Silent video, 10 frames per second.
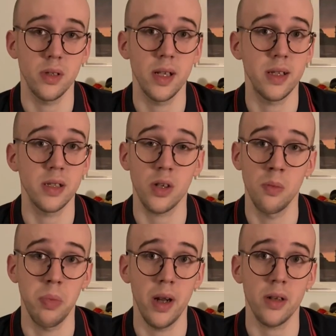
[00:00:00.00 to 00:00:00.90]
that is
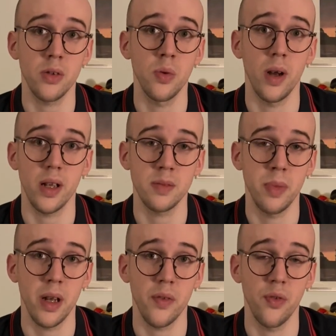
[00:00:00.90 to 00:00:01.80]
compared to a
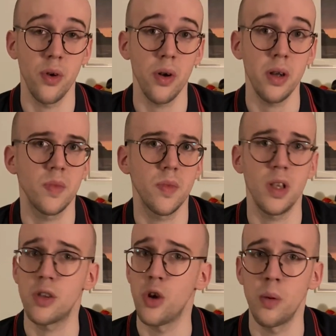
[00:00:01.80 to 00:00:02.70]
Raspberry 4
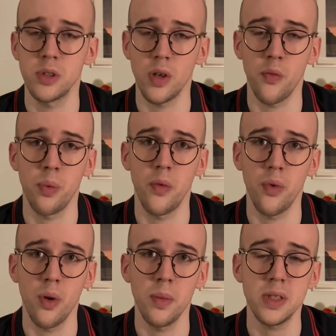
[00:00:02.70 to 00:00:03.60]
in terms of
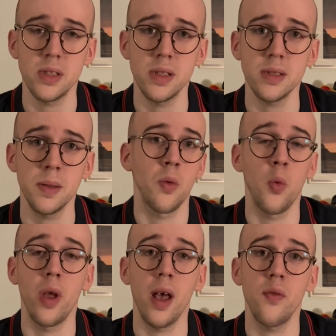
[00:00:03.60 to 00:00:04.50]
performances.
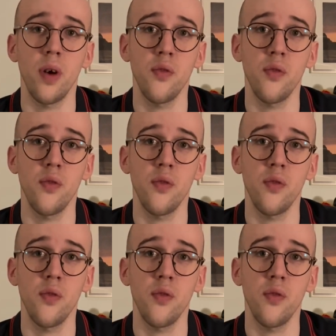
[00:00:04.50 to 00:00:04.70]
We have a